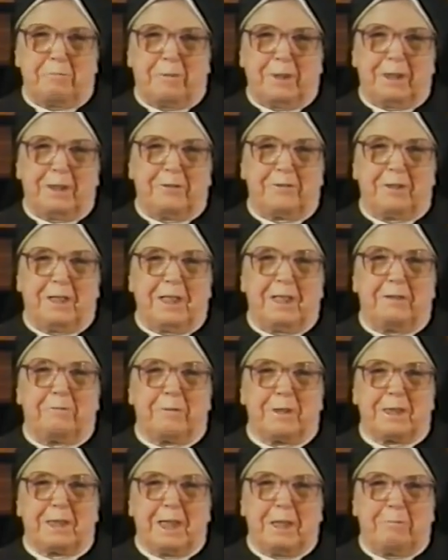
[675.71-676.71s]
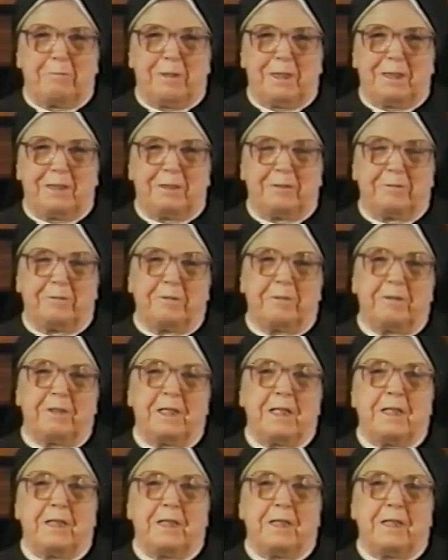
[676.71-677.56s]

Mother really was able to,